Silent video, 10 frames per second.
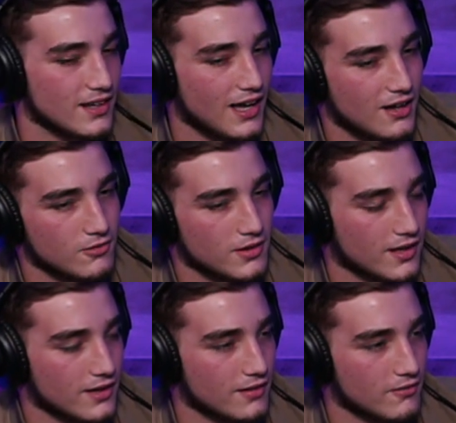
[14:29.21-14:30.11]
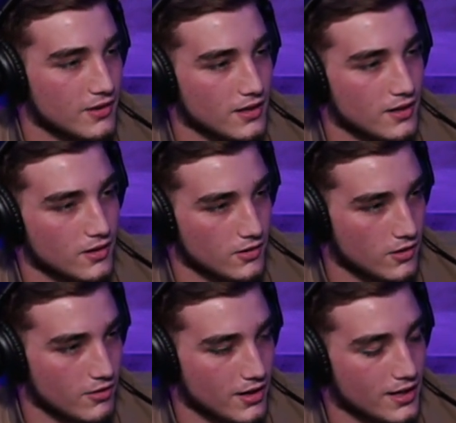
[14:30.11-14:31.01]
the announce when the when the
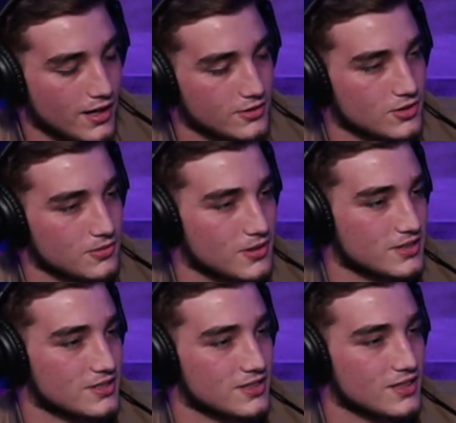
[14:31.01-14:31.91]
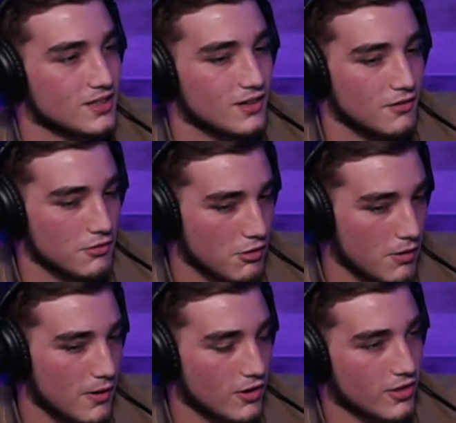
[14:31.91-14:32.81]
the ring announcer was yeah. when
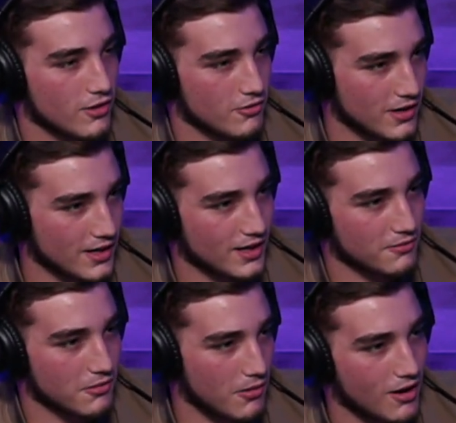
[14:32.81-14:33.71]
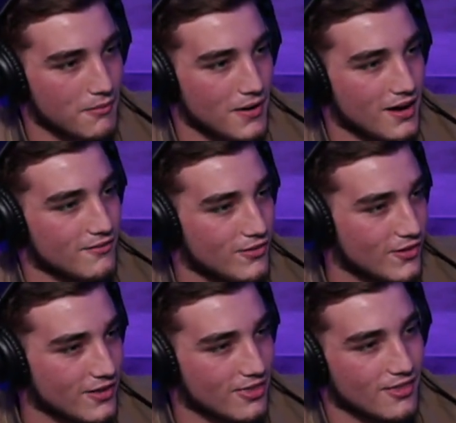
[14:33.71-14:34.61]
we were both in the ring and we're walking back and
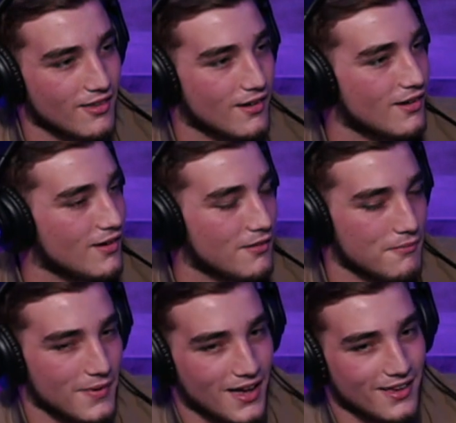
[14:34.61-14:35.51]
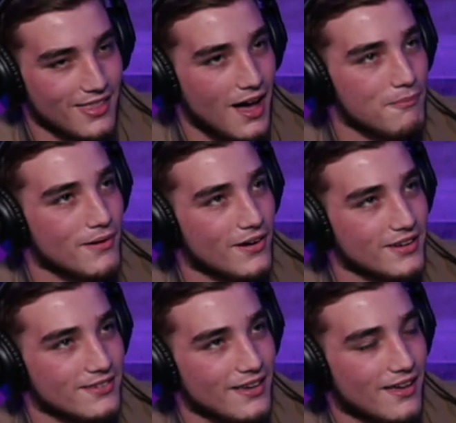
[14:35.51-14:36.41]
forth. Man, that
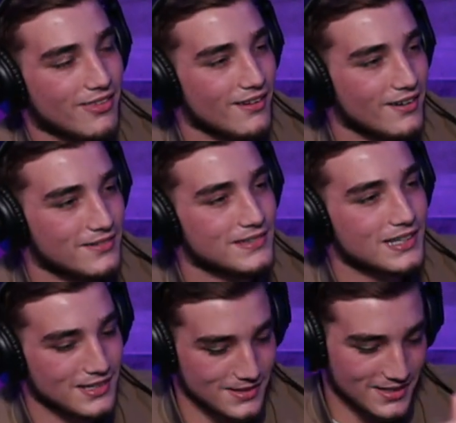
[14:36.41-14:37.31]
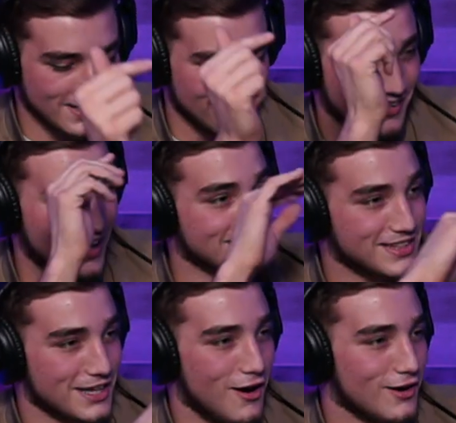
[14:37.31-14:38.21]
part is like the that's it.
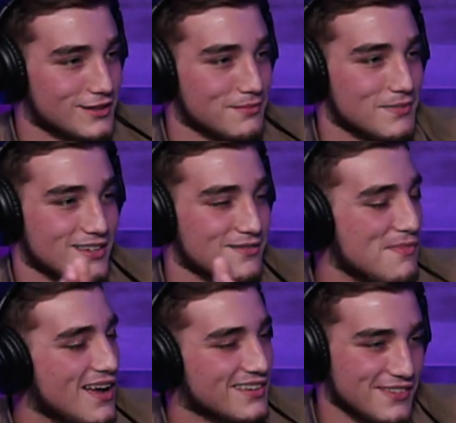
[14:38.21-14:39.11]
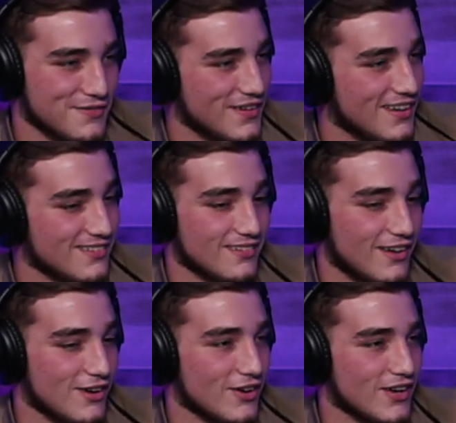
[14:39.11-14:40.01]
That's the ultimate smack to the face is
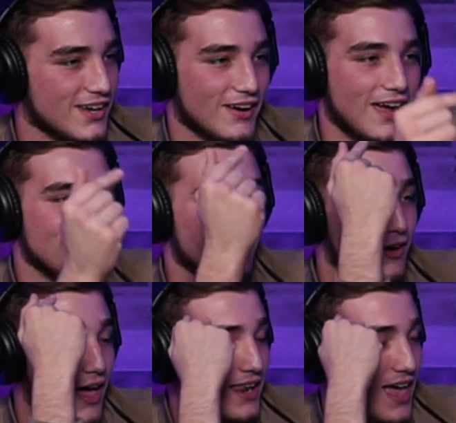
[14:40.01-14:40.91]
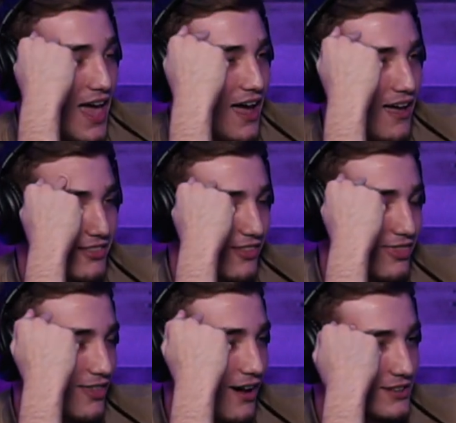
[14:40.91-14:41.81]
like you're here, and the and uh, the
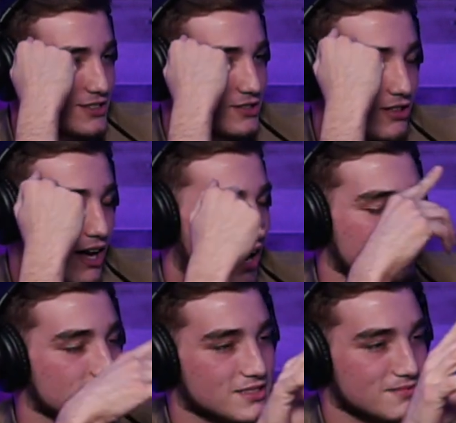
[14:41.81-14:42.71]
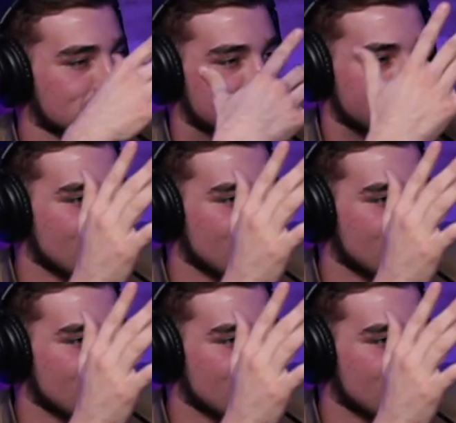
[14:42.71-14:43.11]
thoughts. I wasn't.